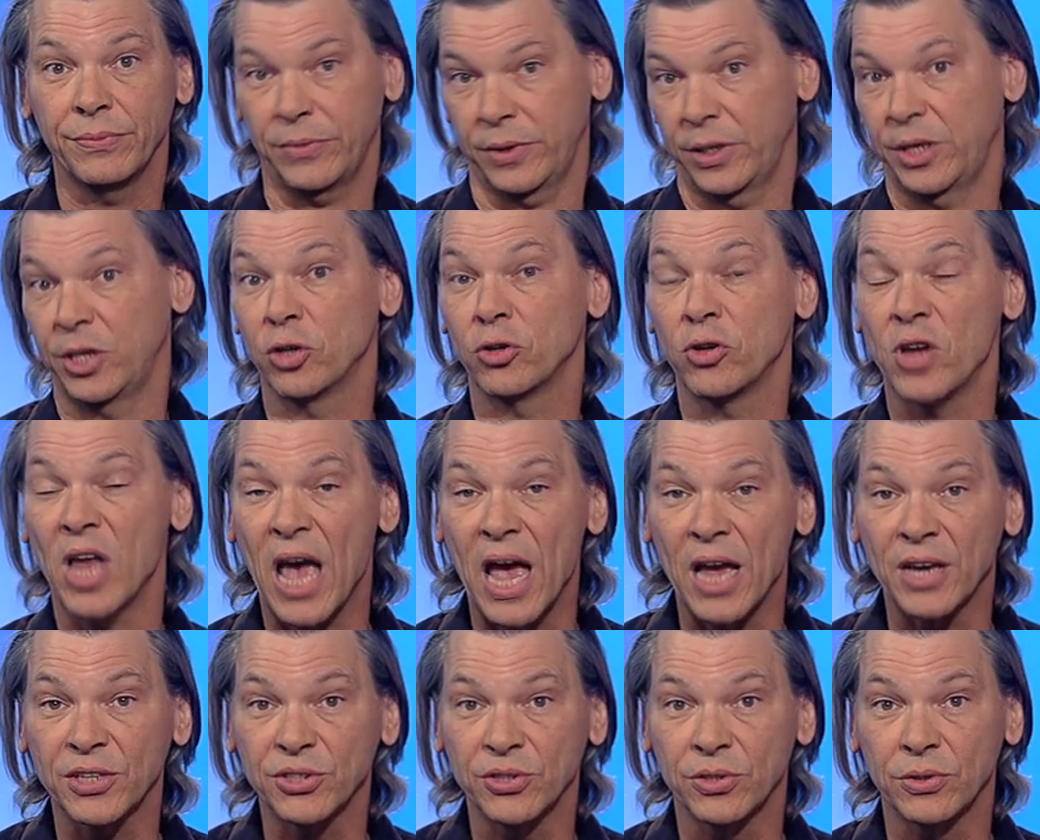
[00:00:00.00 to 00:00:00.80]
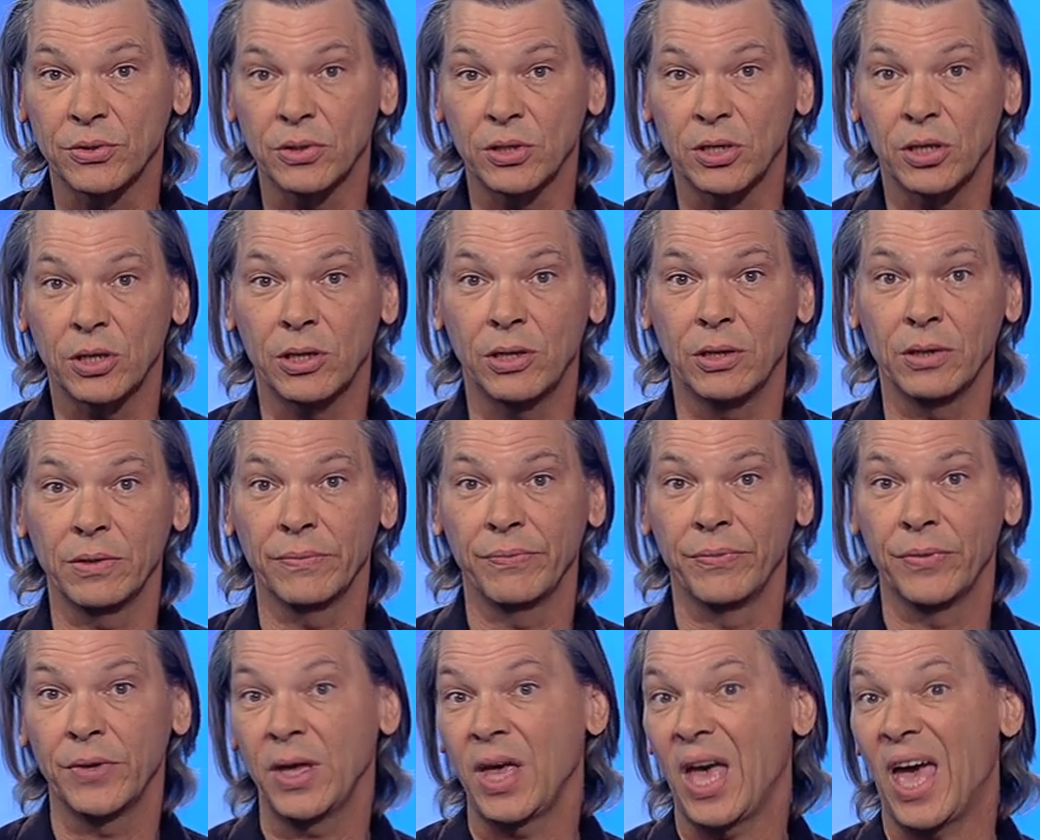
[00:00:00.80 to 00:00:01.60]
international law,
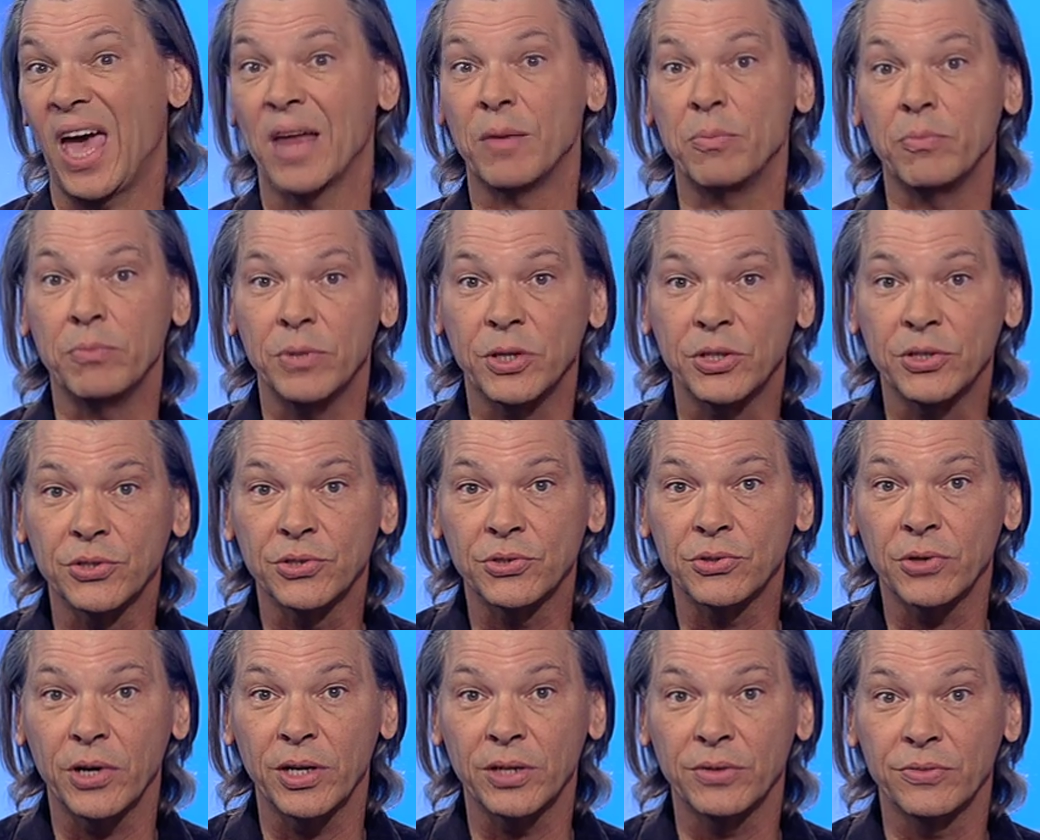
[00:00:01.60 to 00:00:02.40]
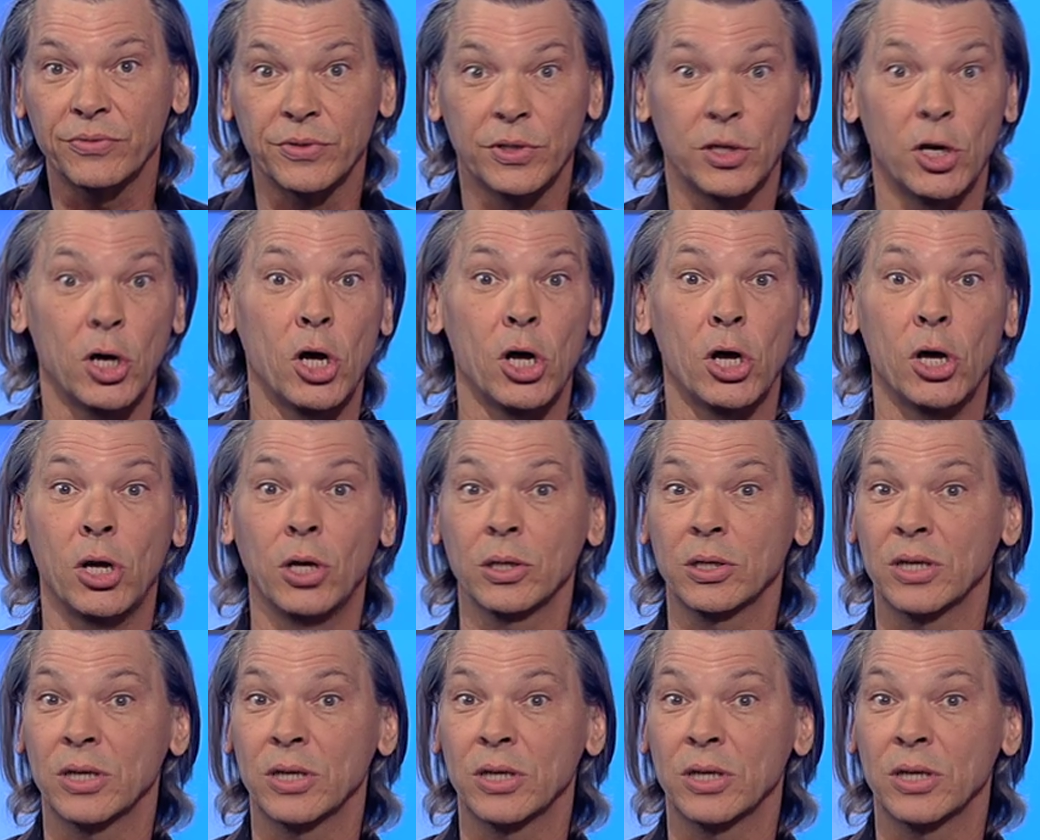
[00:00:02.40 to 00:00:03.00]
administrative law,